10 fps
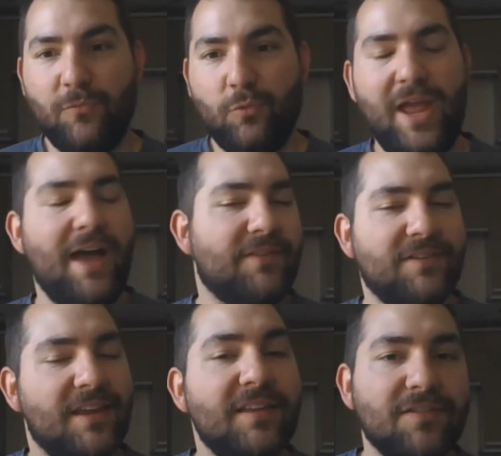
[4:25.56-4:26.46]
we have a
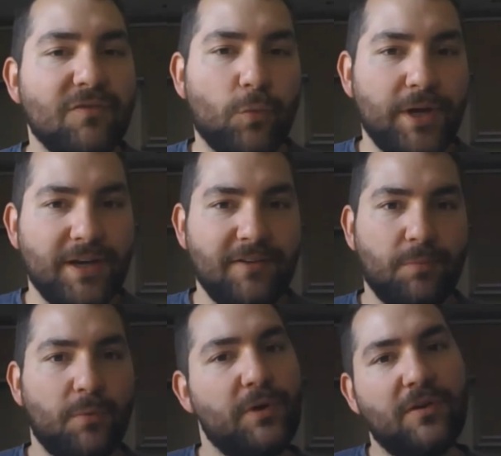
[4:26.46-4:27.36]
sense of what it is,
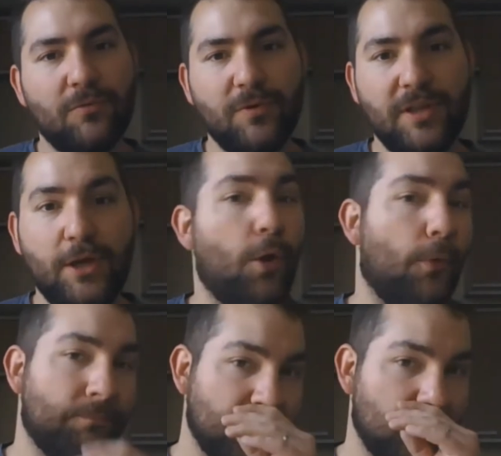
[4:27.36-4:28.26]
but we don't really
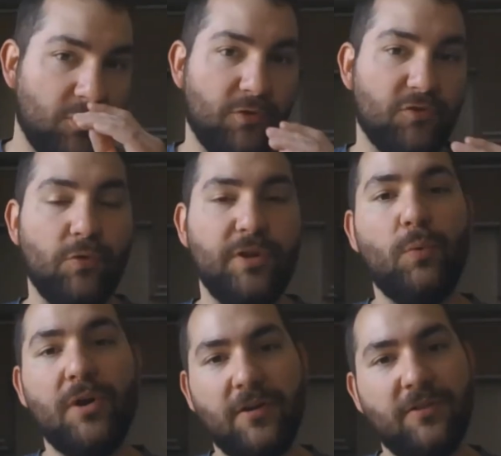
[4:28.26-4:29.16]
know. So there's only
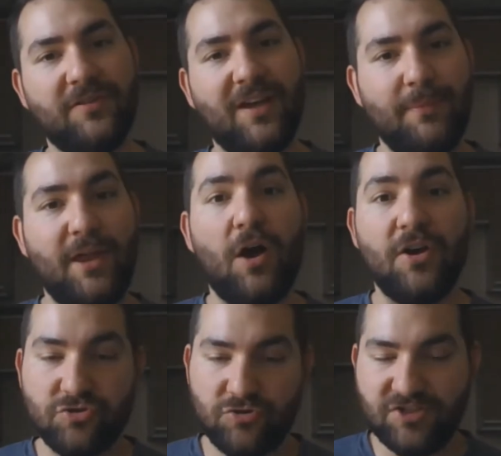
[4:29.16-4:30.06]
one other time that
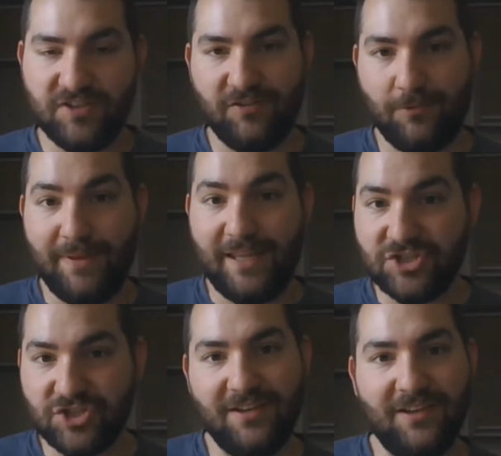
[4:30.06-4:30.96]
ostriches are
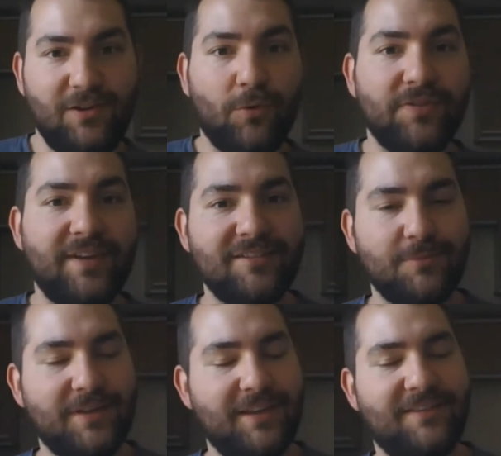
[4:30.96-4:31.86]
mentioned in the Old
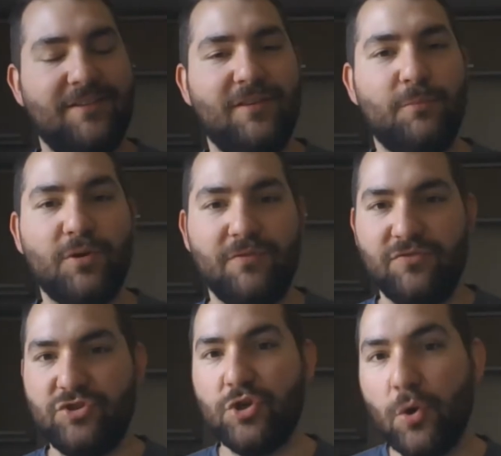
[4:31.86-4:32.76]
Testament, and that's in the book of
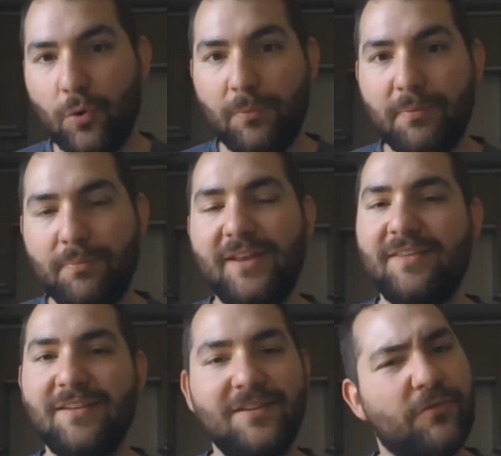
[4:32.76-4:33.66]
Job, but it's
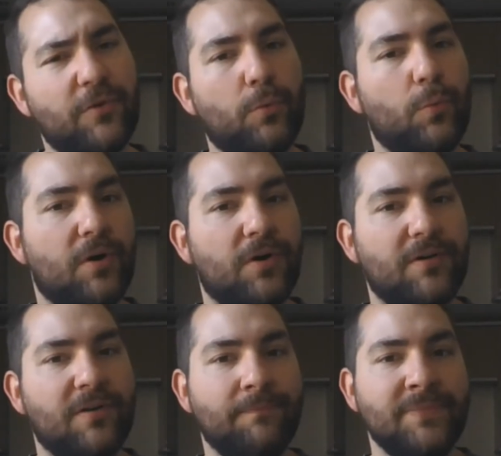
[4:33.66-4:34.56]
a different
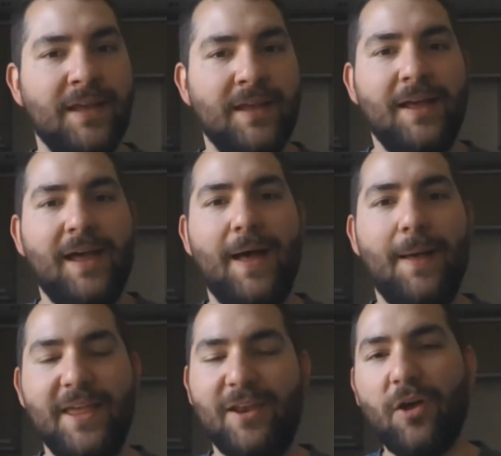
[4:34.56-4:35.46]
word.
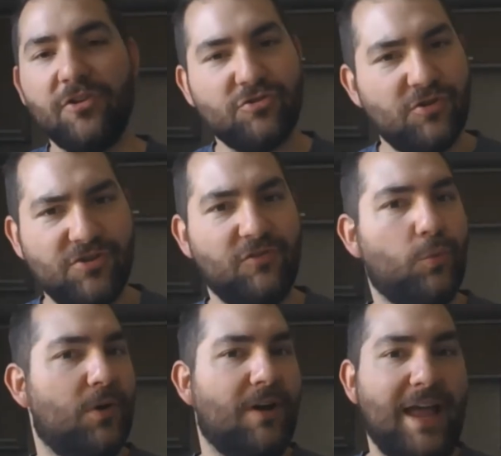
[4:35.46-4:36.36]
And ostriches
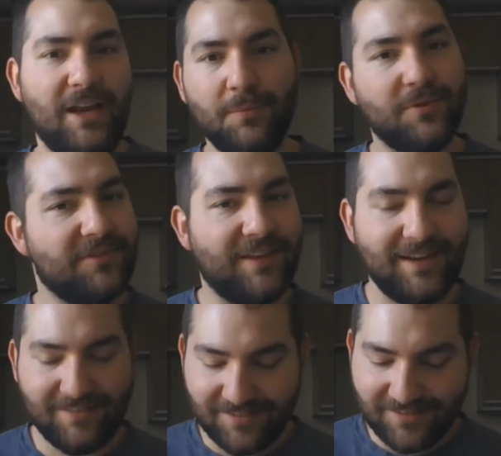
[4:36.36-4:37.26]
were animals that
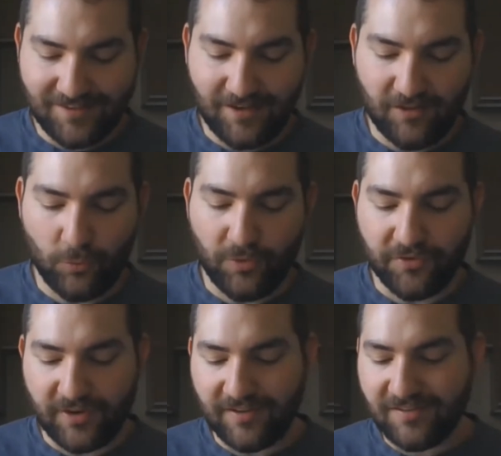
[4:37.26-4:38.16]
existed in the
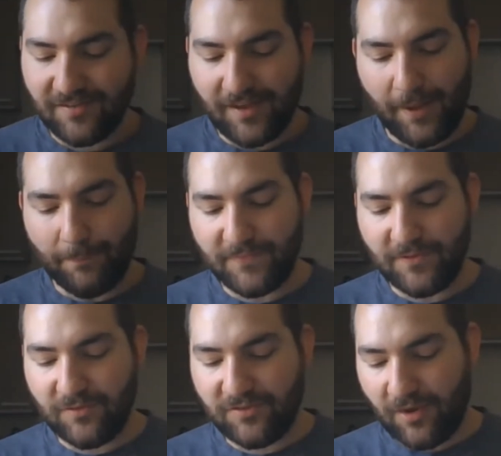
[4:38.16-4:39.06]
wilderness.
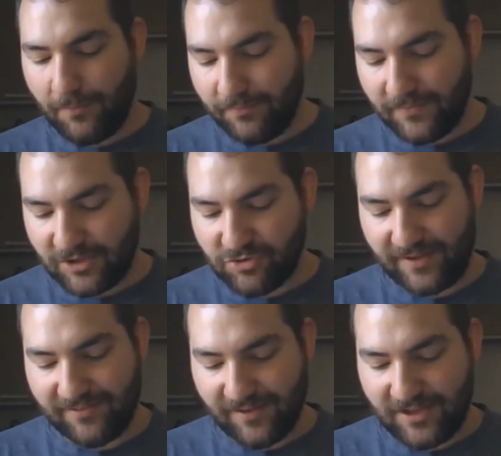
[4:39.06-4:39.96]
Some
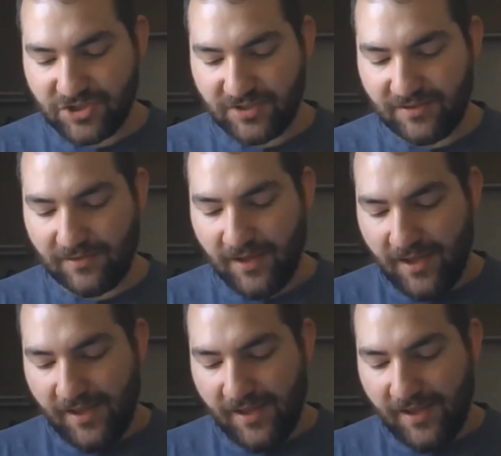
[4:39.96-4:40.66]
translation